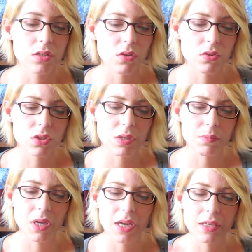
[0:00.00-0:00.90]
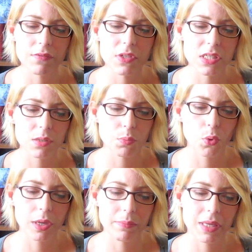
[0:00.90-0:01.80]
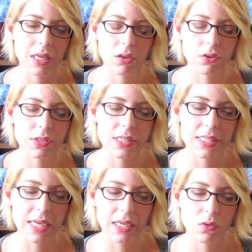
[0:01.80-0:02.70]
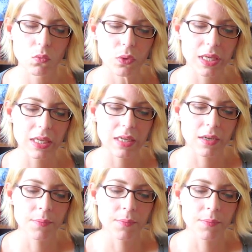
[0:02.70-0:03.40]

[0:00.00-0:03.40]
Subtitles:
So there's some kind of disappointment here in this second week.